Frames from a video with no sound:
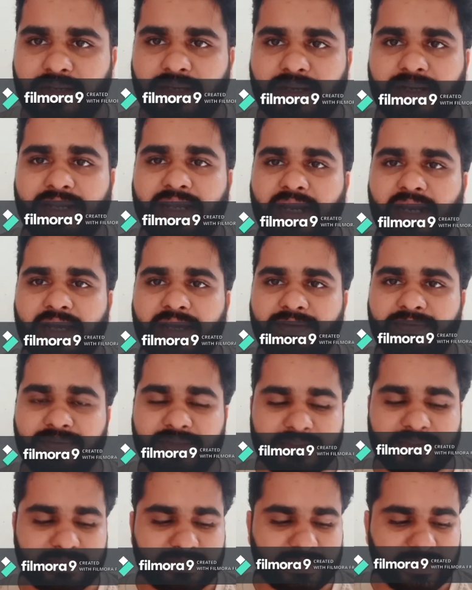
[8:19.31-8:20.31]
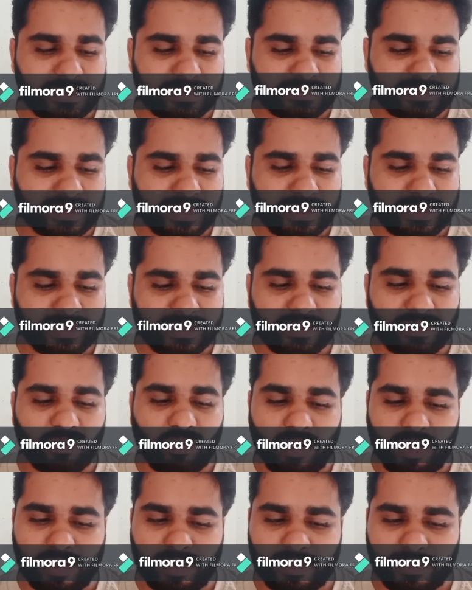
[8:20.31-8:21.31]
real life incidents like
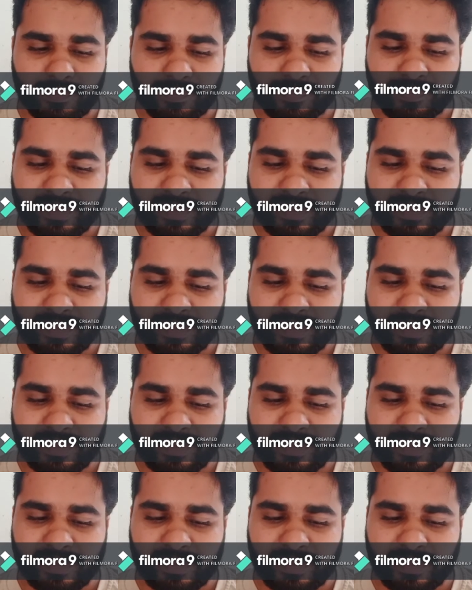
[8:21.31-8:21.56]
war.